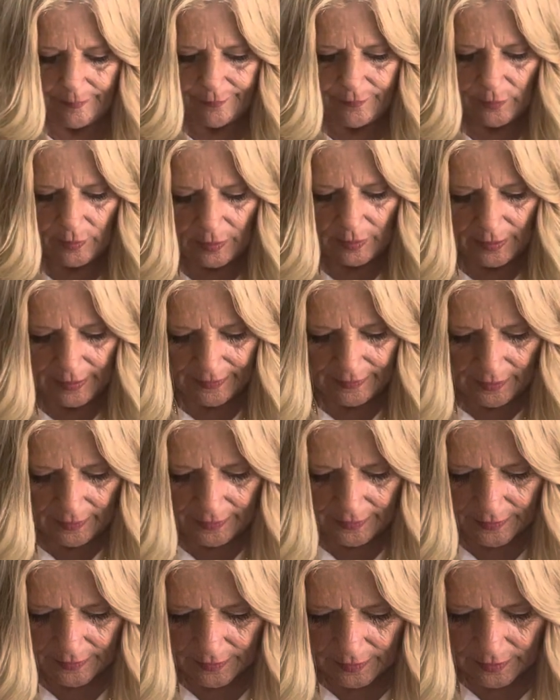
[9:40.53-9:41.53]
Well, I got
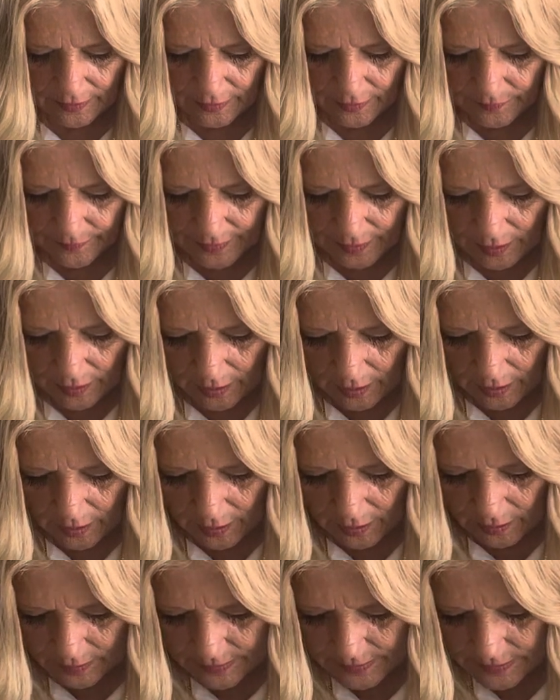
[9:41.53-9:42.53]
it a little bit
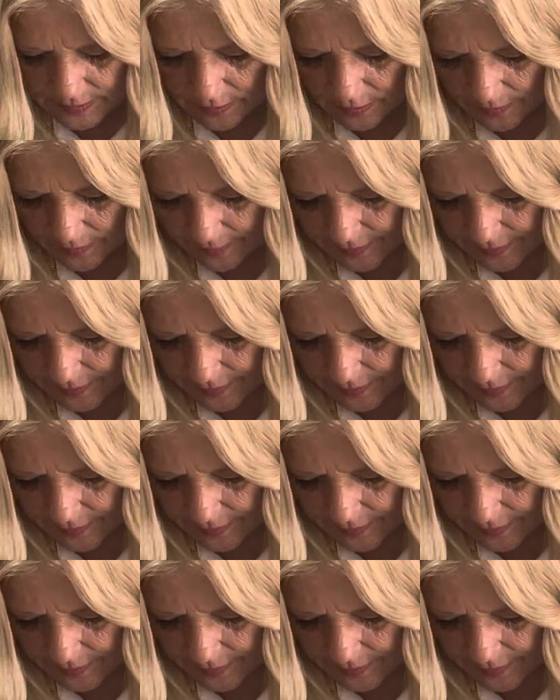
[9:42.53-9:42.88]
long, so let